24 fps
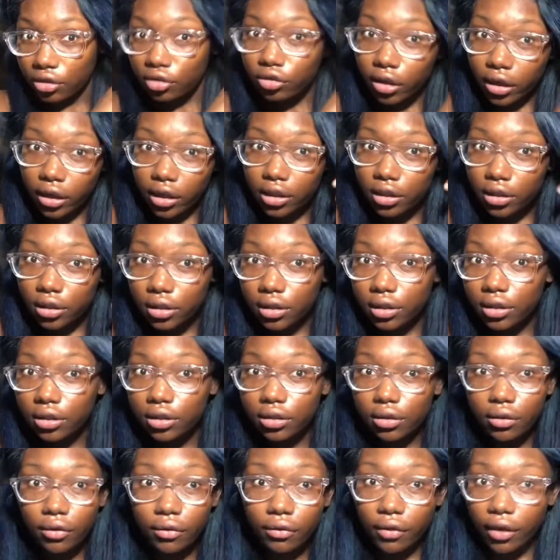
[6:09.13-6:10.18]
dry
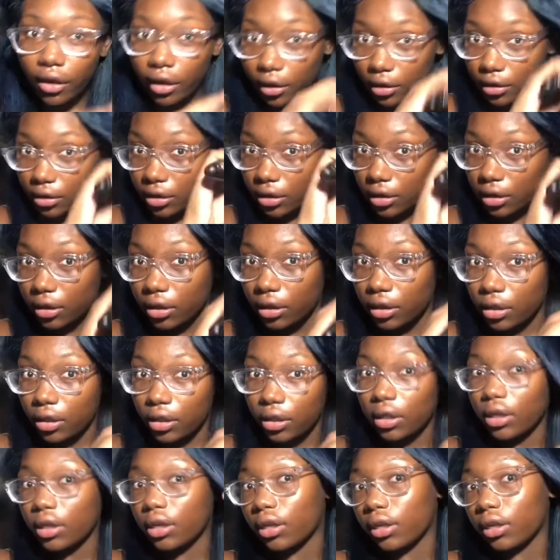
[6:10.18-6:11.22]
so fast.
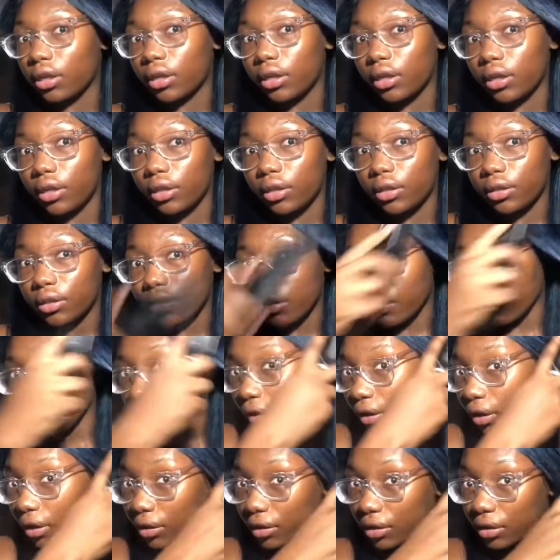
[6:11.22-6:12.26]
So
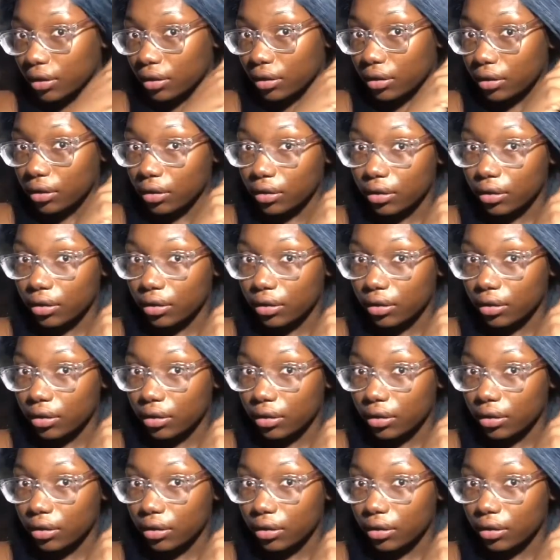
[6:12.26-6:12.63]
fast.